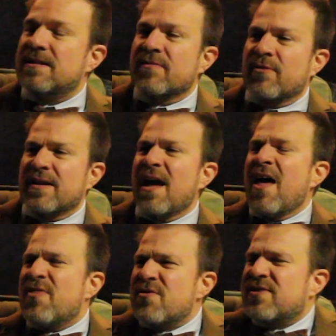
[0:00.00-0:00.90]
different.
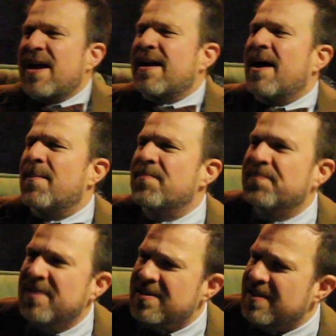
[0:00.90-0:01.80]
There's
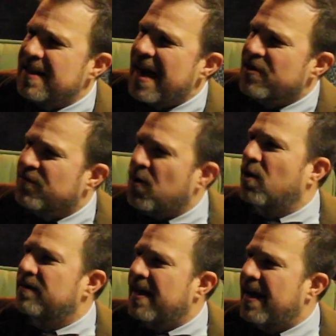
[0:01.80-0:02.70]
this is a nice
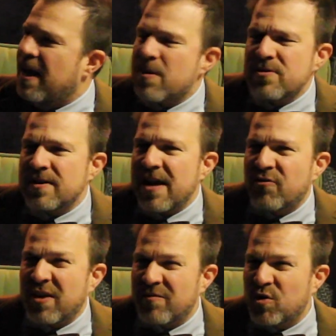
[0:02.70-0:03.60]
fall day, and there's a
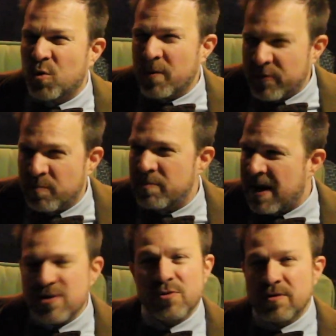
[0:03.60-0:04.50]
nice kind of crisp
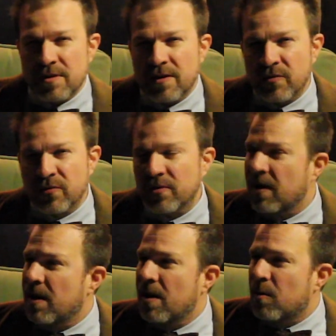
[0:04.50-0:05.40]
nature to this
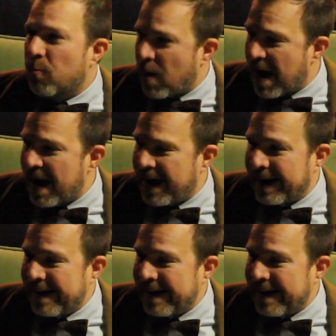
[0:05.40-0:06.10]
rye.